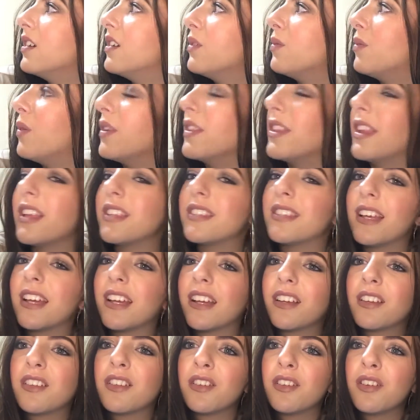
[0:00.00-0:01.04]
one that's
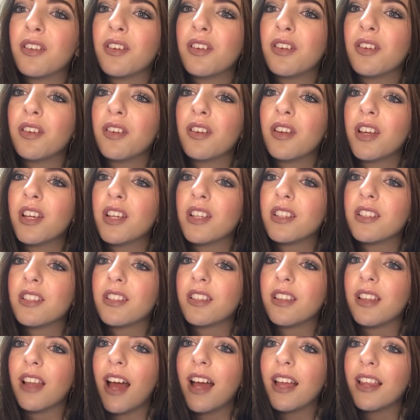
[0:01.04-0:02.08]
like
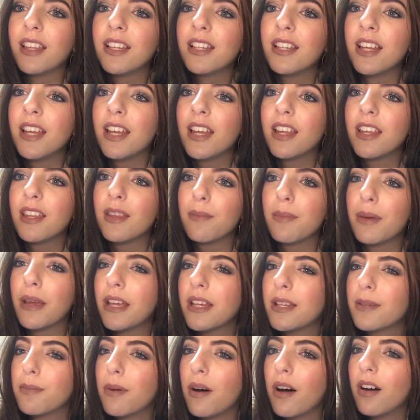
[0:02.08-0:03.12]
slightly near the
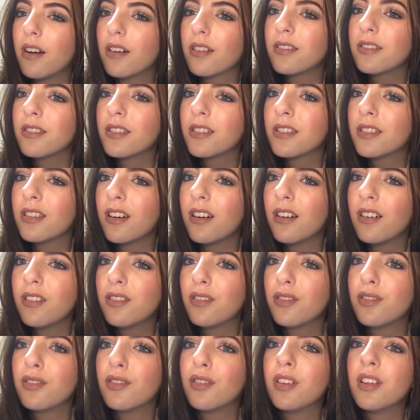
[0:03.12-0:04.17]
Peace Park and stuff,
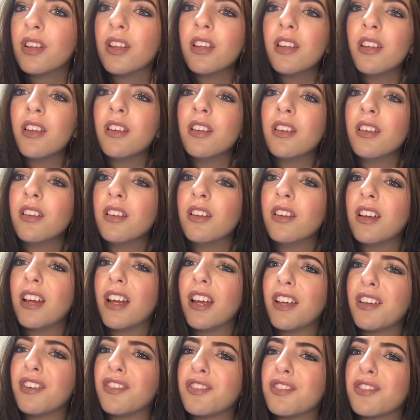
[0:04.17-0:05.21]

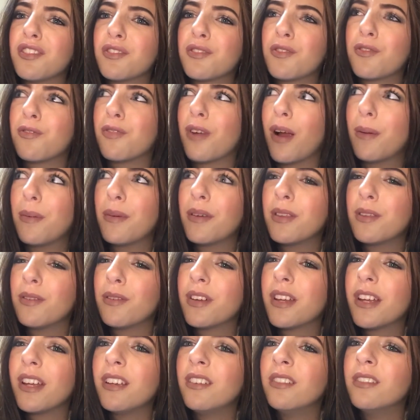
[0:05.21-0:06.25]
and it's just crappy
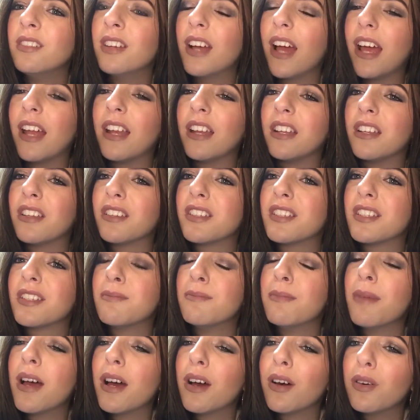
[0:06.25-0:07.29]
looking and it
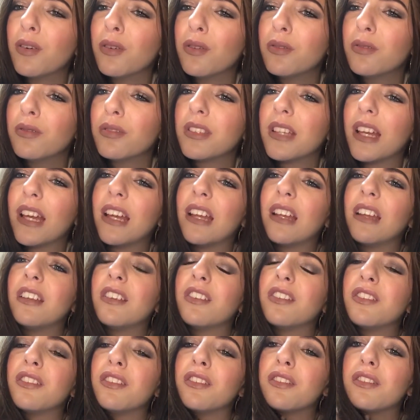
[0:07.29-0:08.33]
smells and
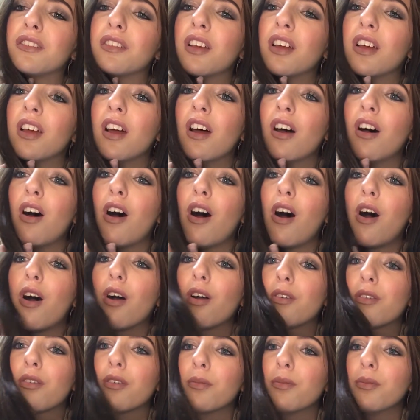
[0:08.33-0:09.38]
it's just
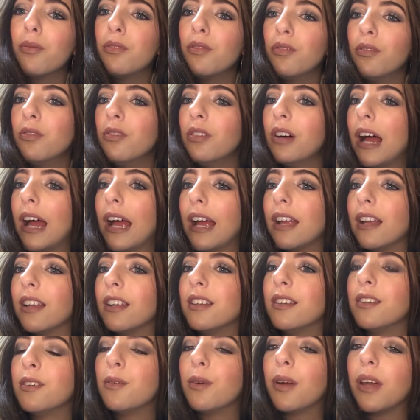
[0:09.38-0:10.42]
horrible. And
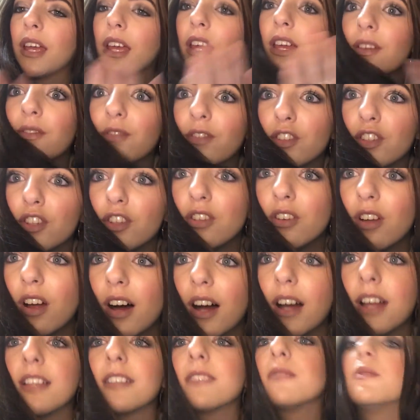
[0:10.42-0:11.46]
we're here for 2
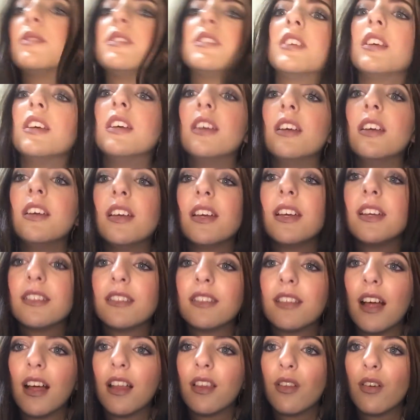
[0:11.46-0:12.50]
nights, which
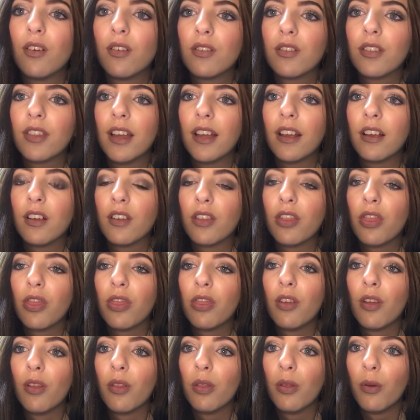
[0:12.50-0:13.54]
isn't that long, thank
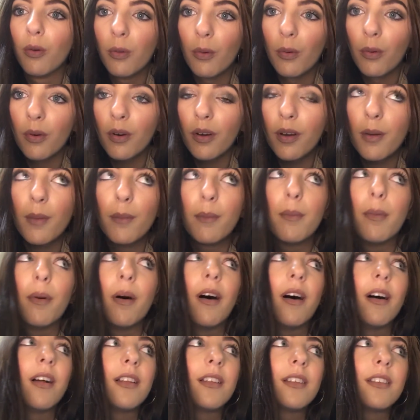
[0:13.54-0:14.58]
the Lord,
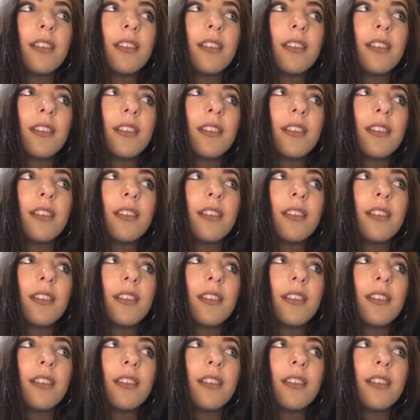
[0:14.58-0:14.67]
but